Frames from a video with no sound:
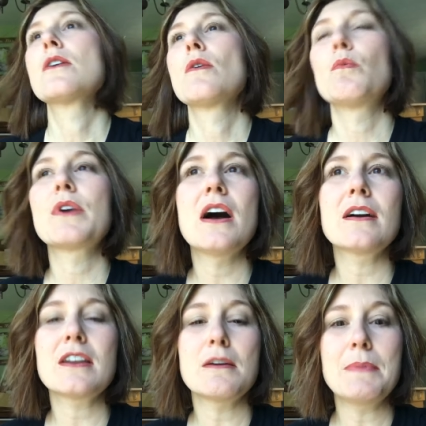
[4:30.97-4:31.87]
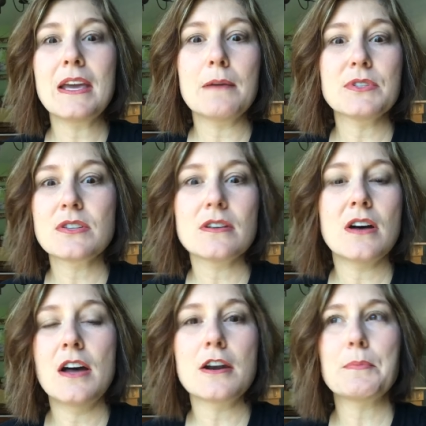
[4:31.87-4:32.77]
We're not going to be able to
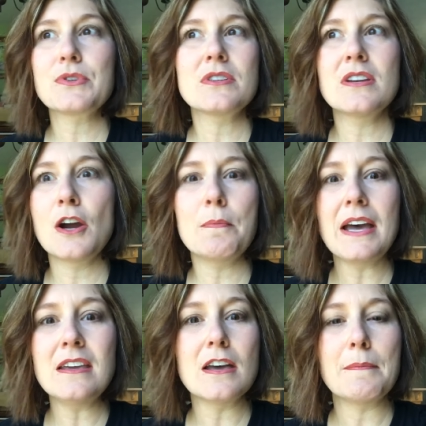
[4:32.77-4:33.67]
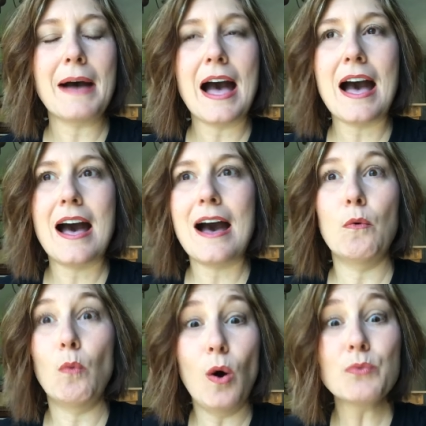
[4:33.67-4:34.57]
100% obey Him. I, I
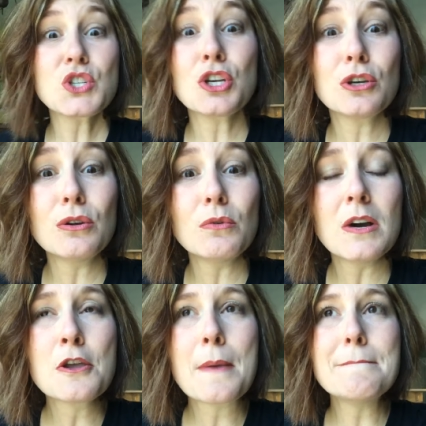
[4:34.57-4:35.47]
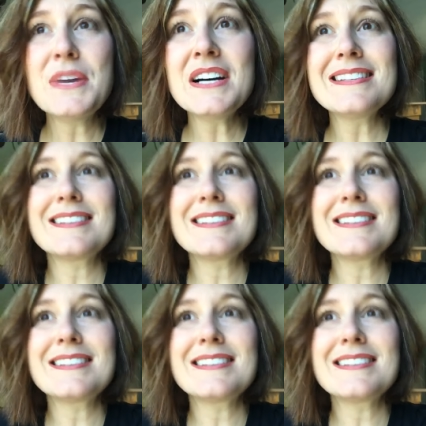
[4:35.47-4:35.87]
want to, but